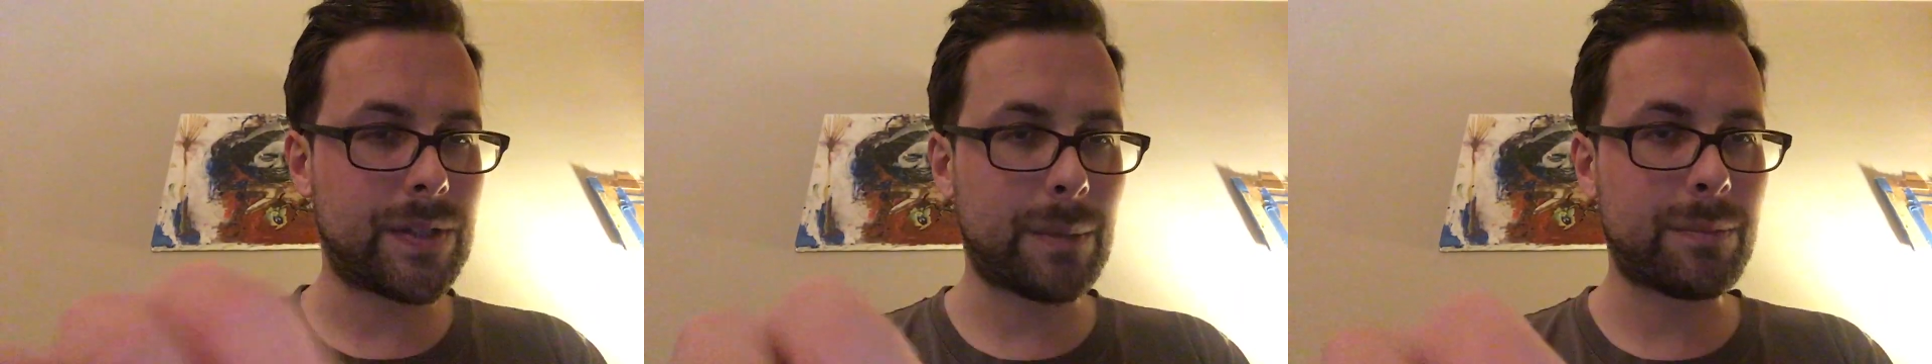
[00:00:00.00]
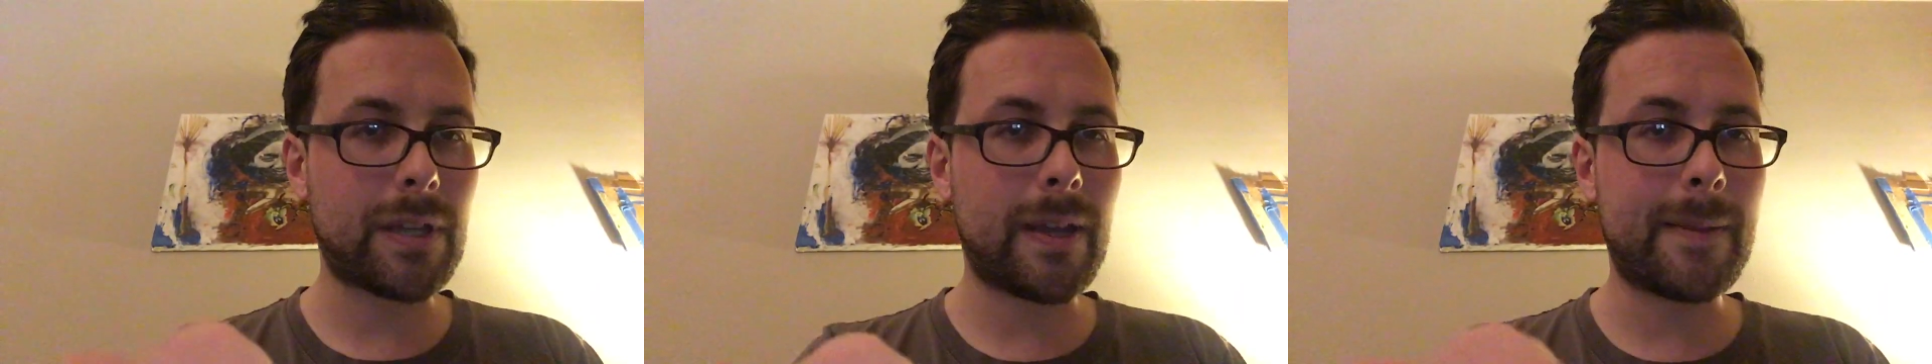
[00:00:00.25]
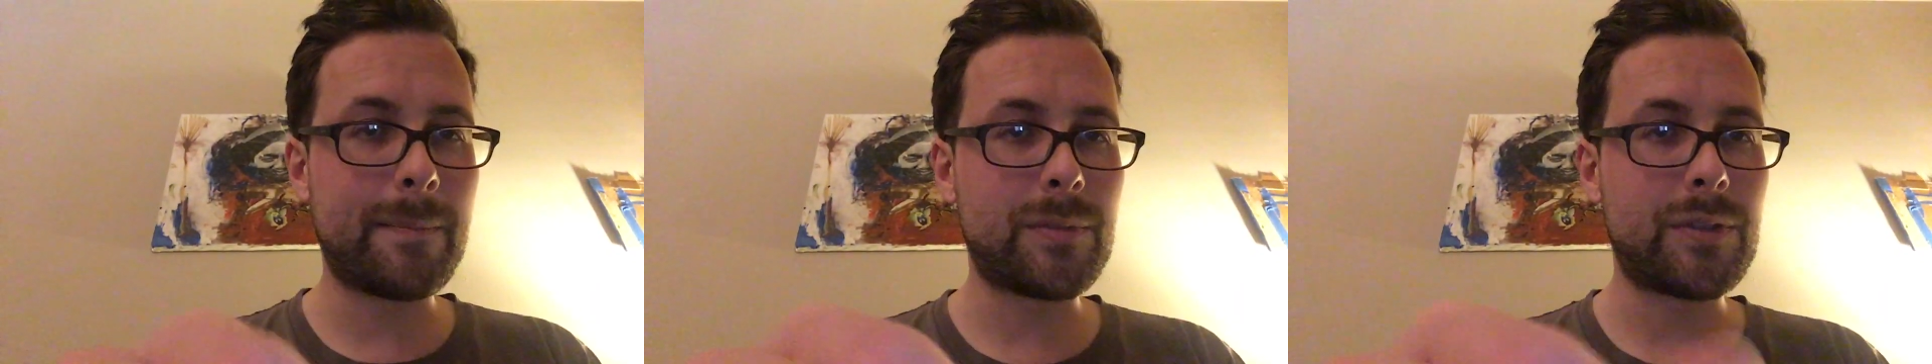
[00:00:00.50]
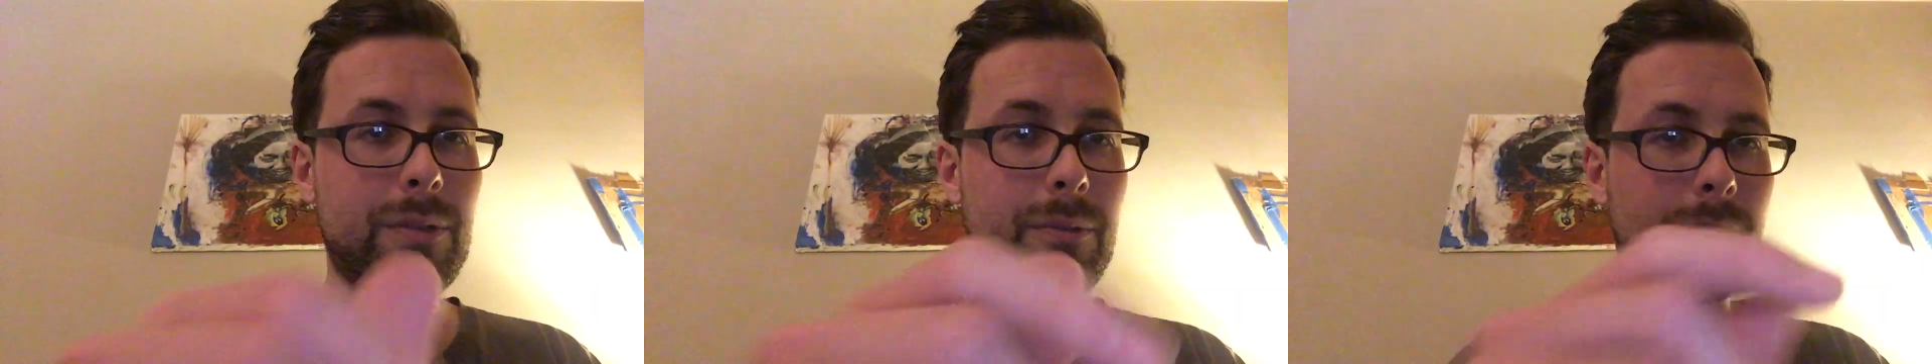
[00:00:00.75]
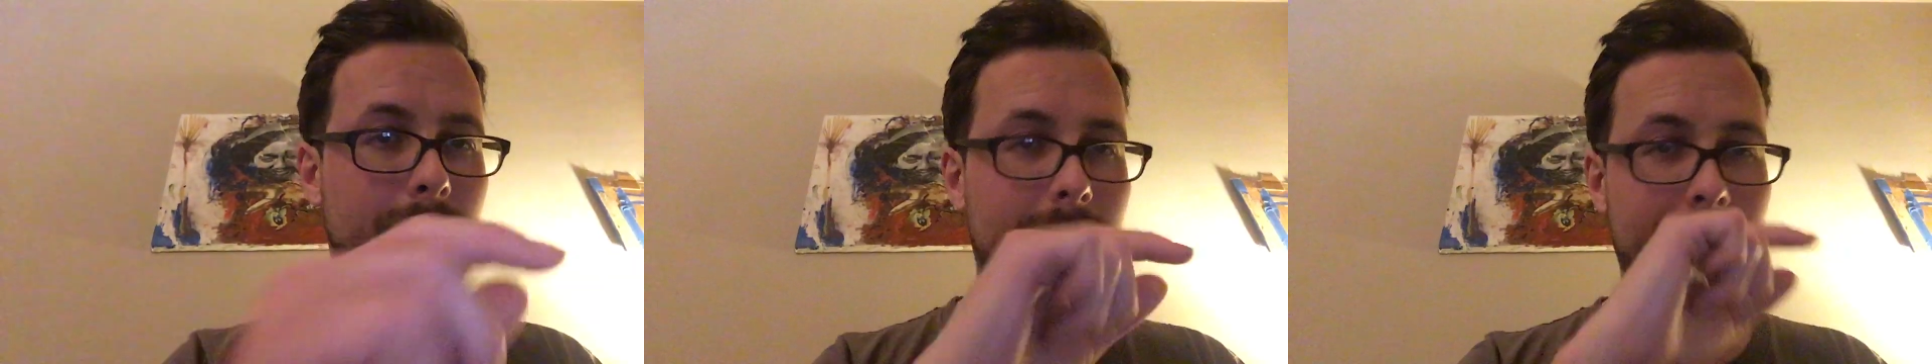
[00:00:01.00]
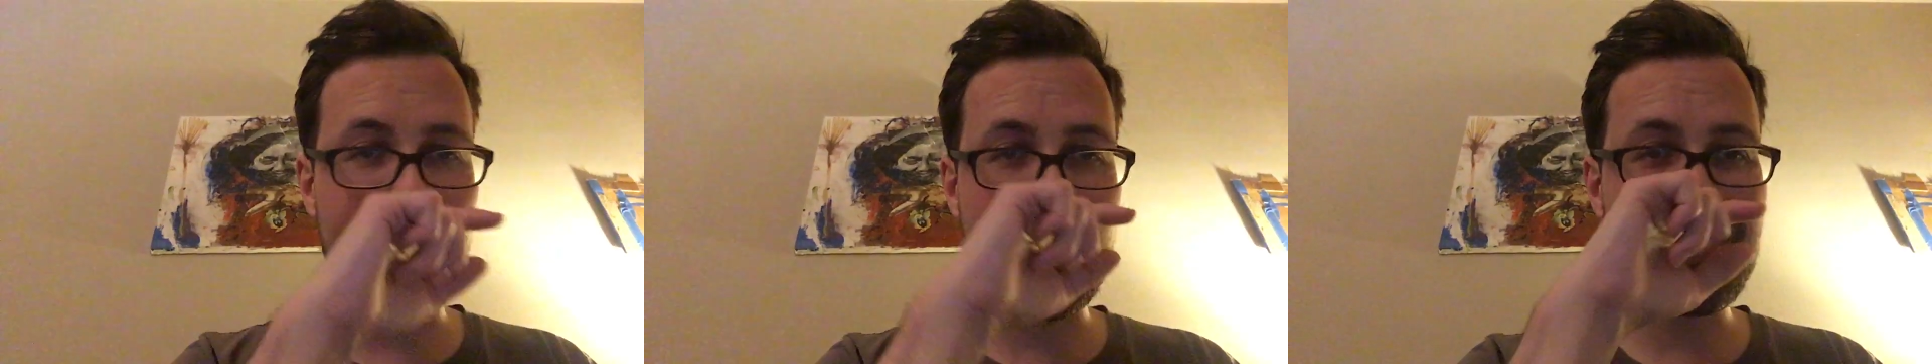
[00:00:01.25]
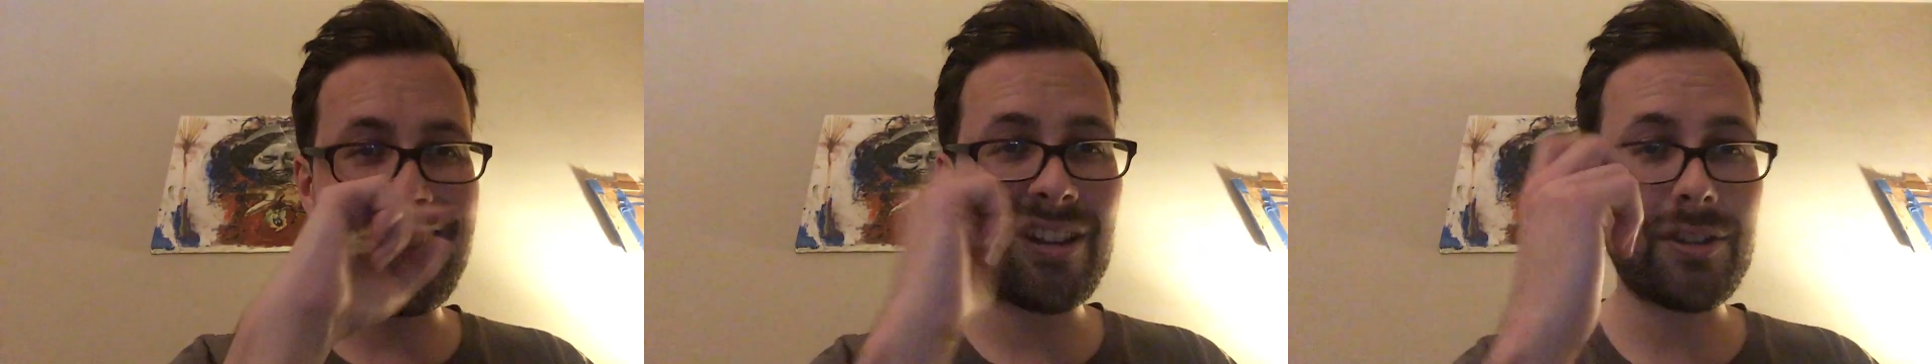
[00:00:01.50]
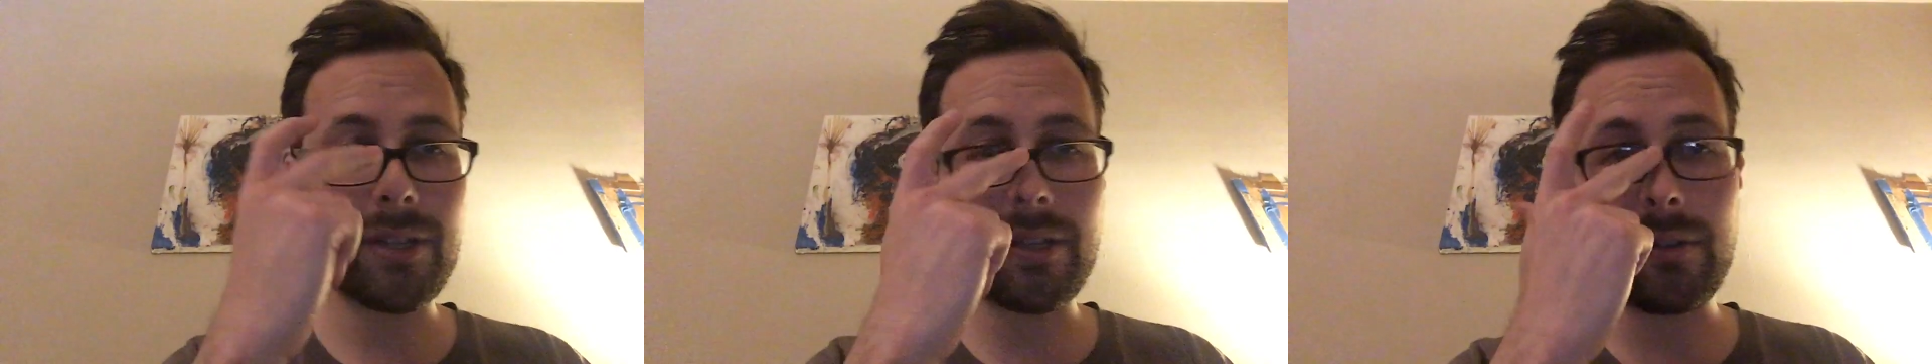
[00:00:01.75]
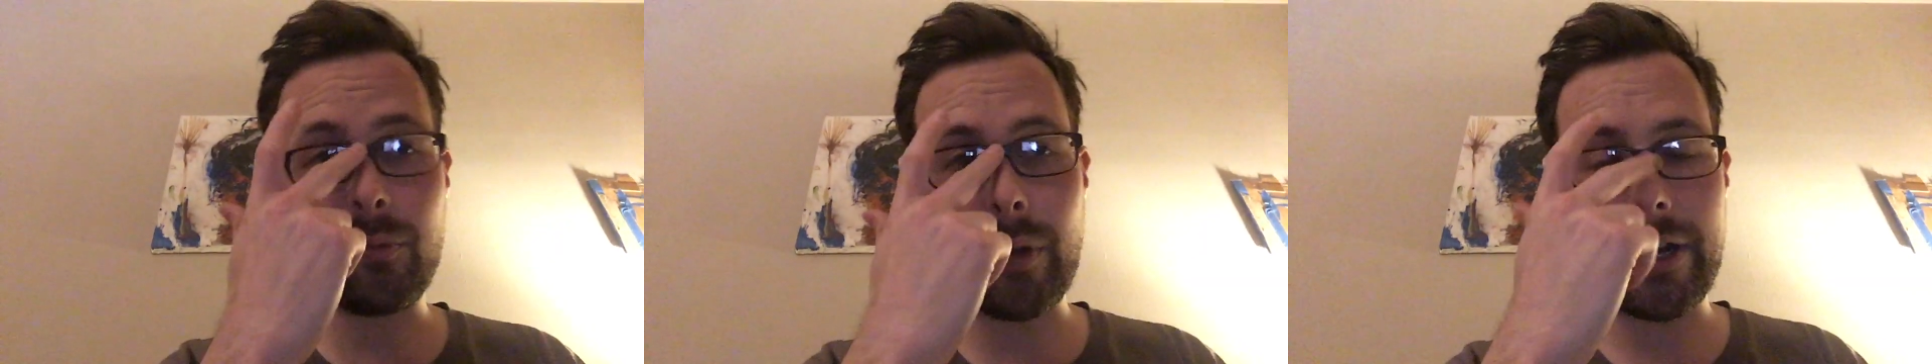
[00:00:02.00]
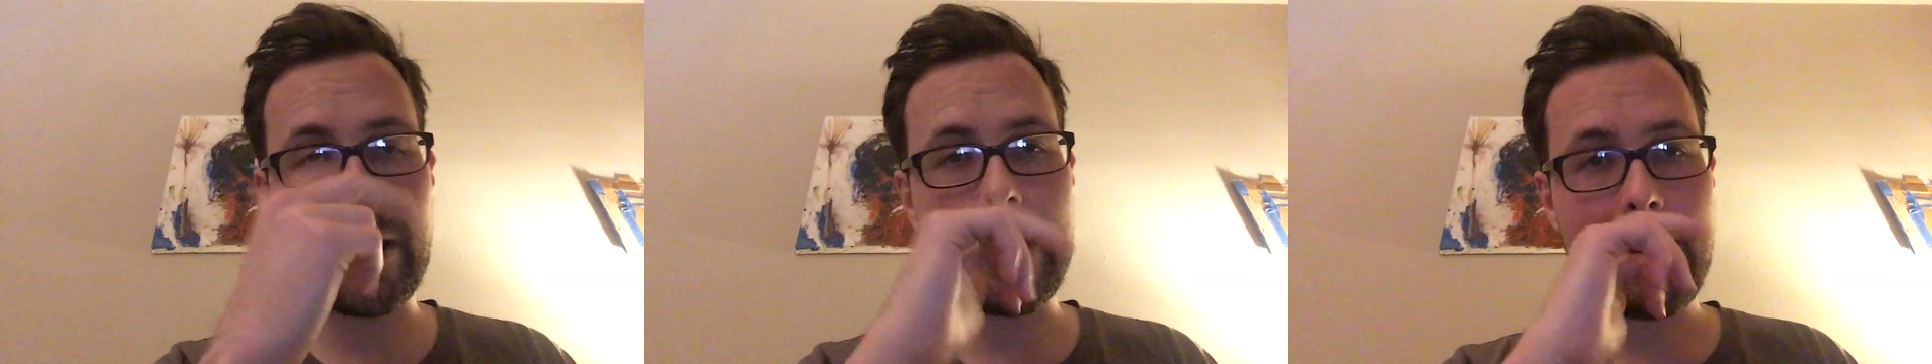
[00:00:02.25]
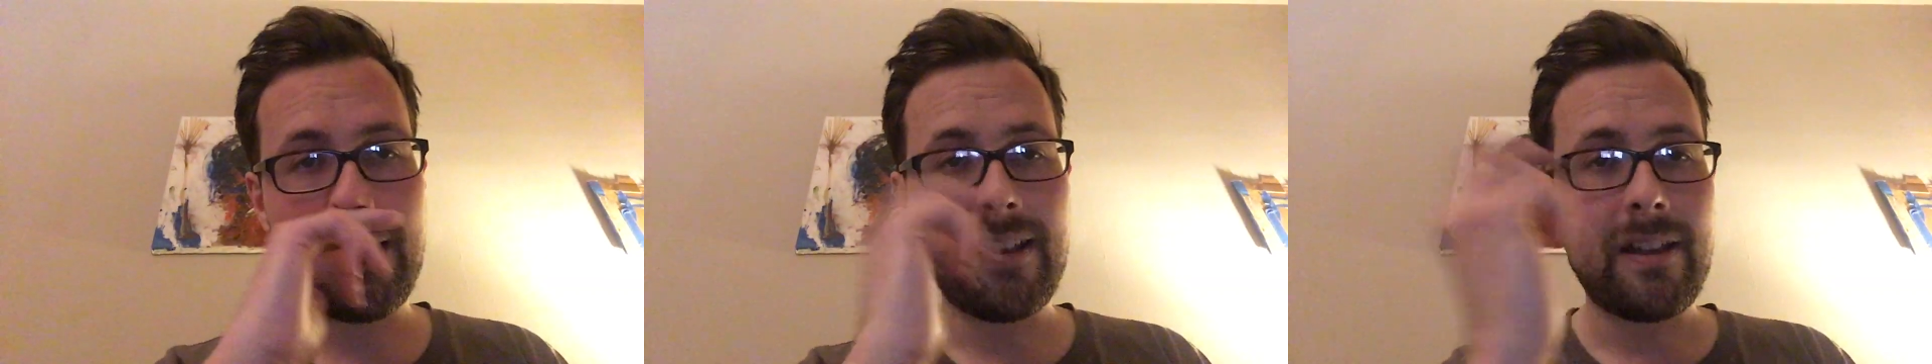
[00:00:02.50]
Sometimes you get a variation where,